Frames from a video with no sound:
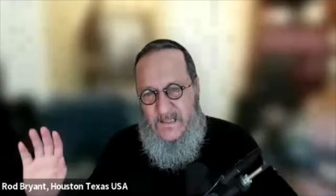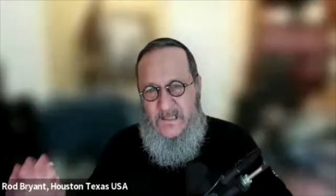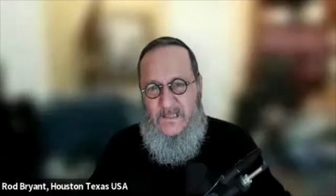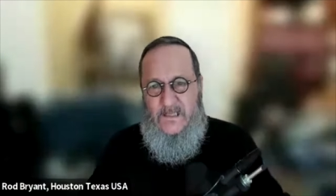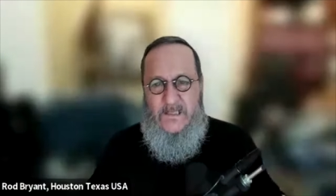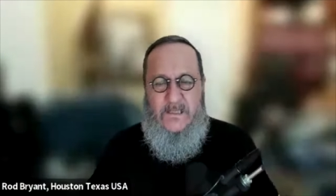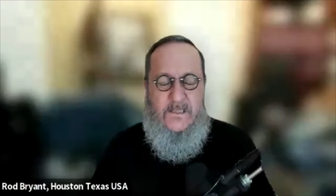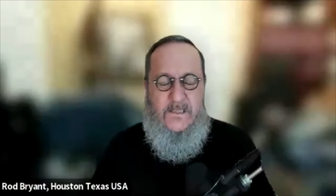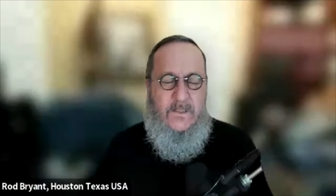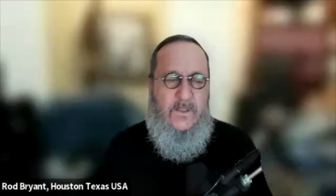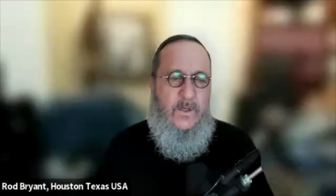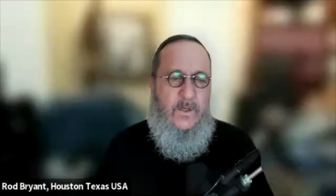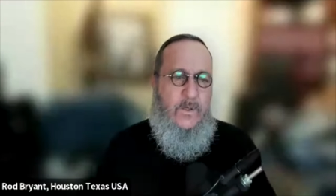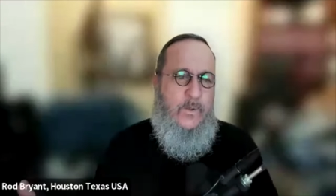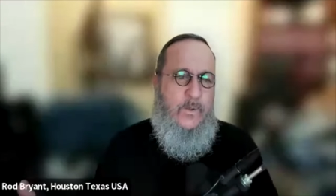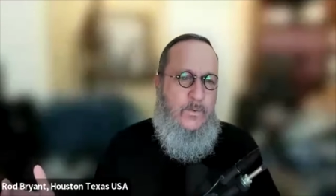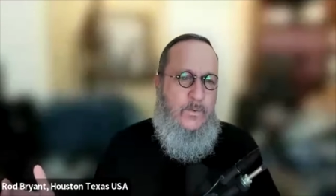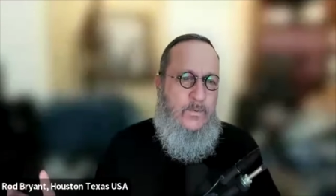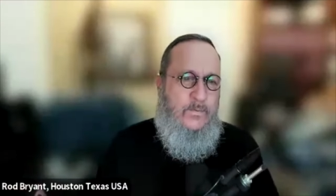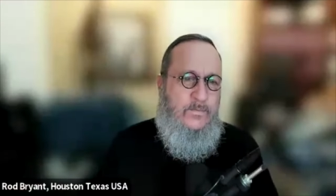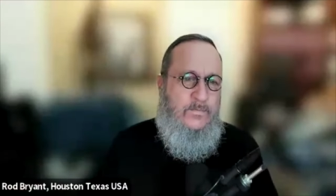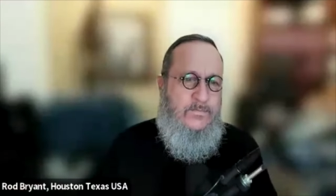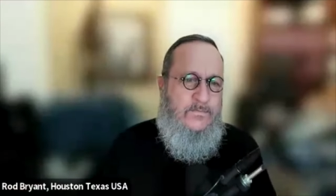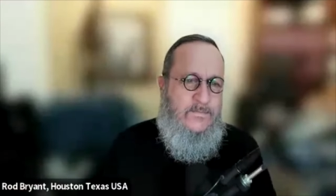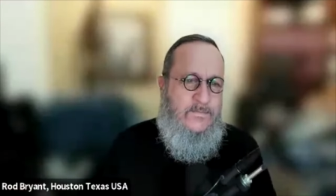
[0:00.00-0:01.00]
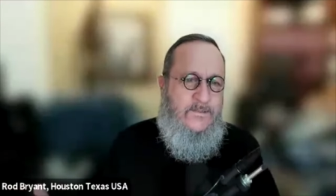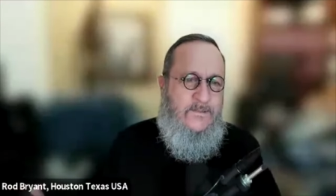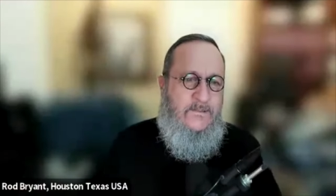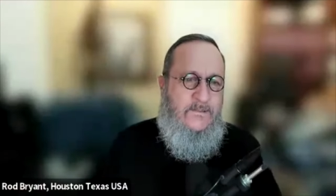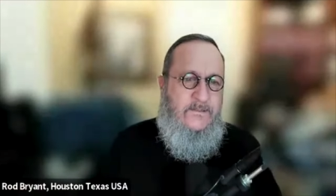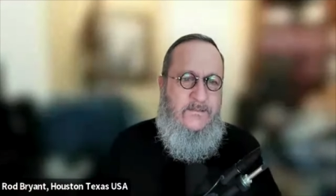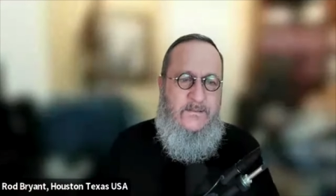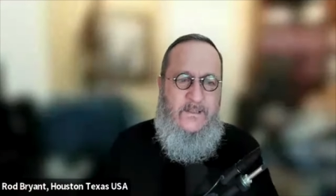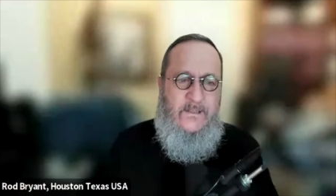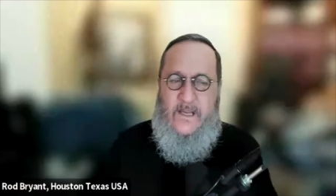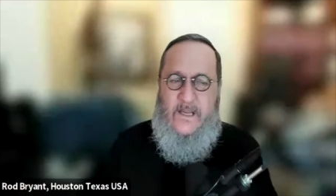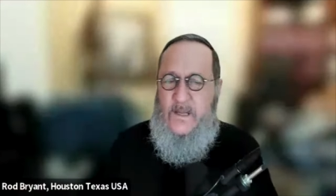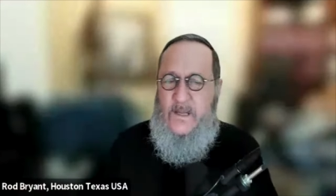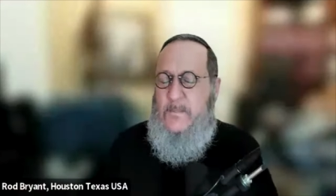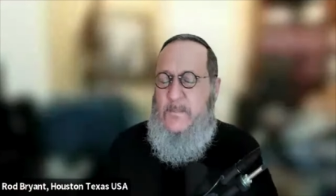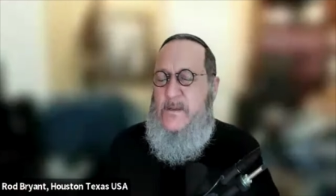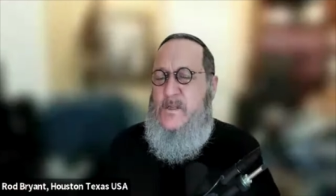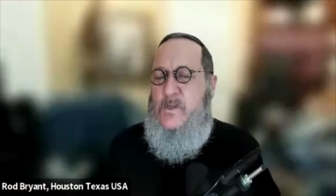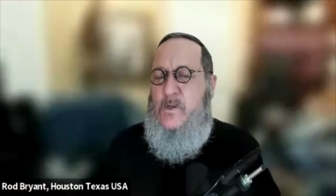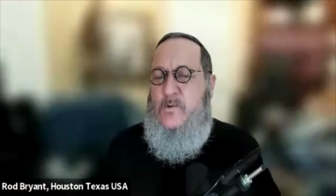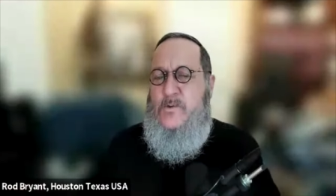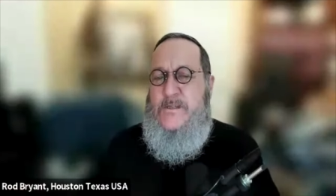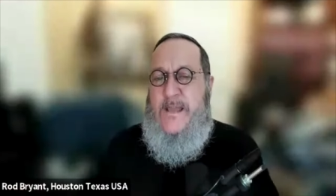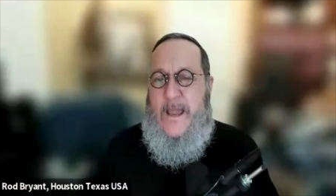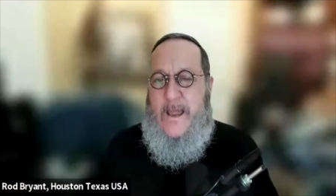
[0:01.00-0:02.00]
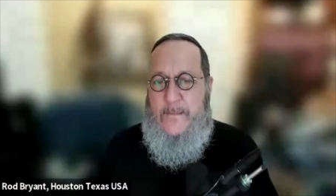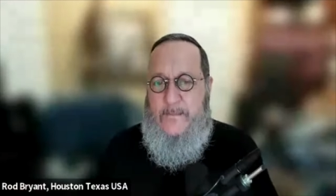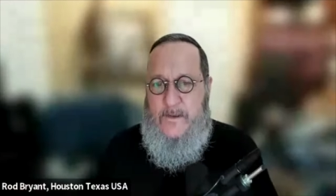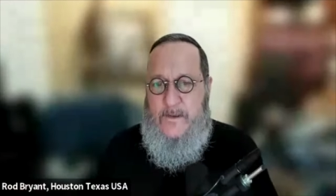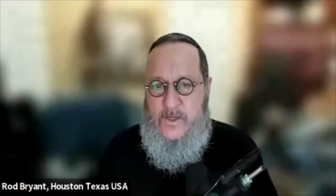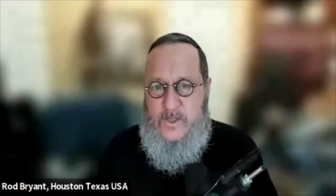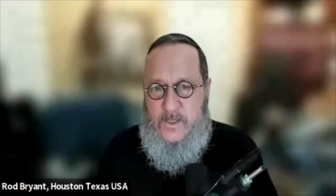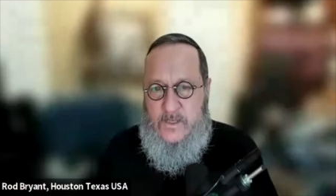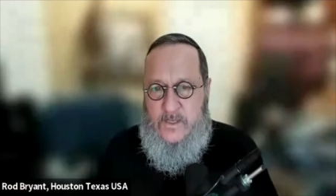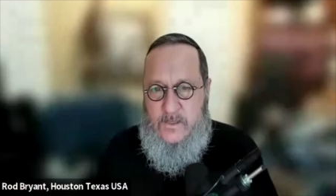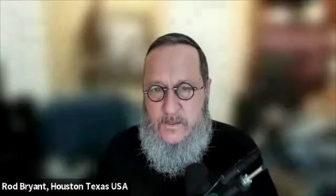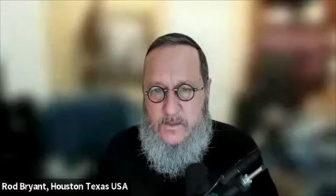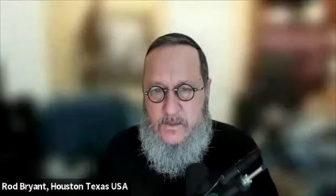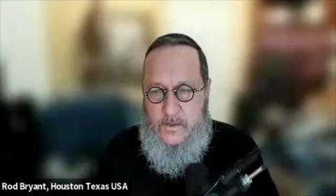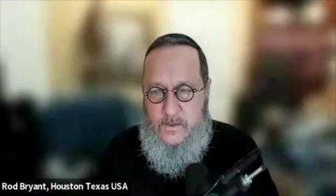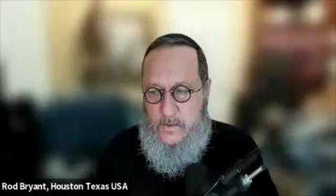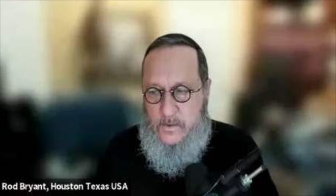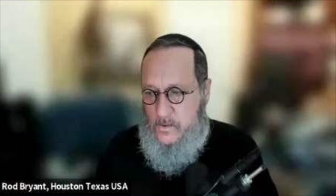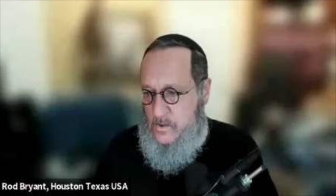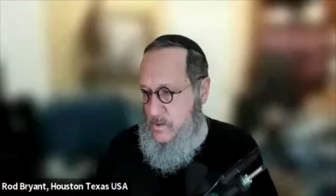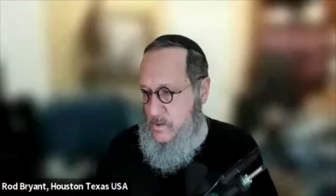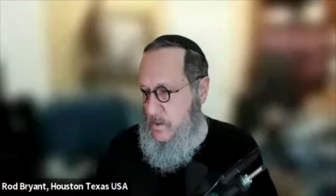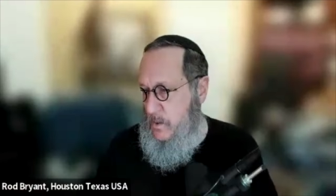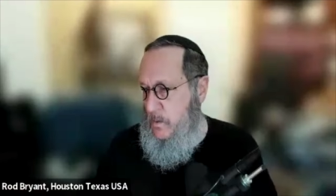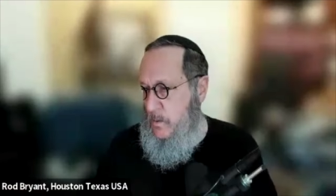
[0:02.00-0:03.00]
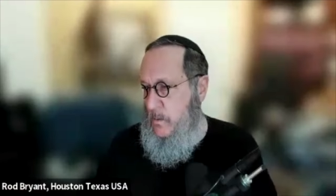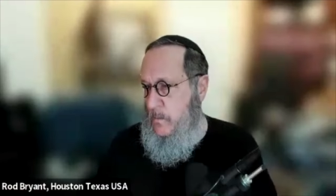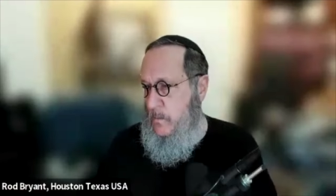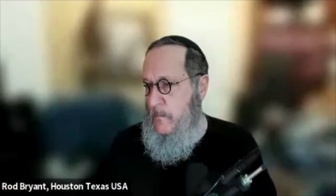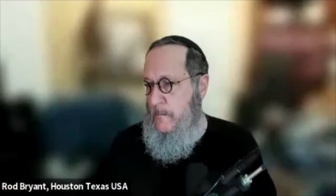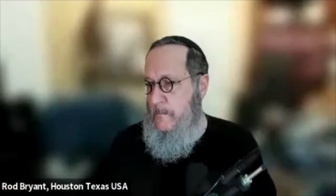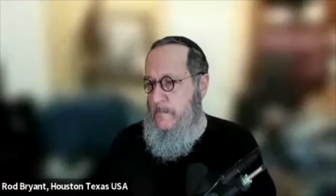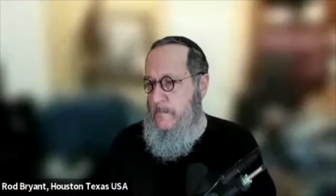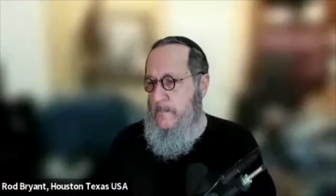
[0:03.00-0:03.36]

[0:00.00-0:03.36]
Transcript: it's so it can be so damaging to your soul.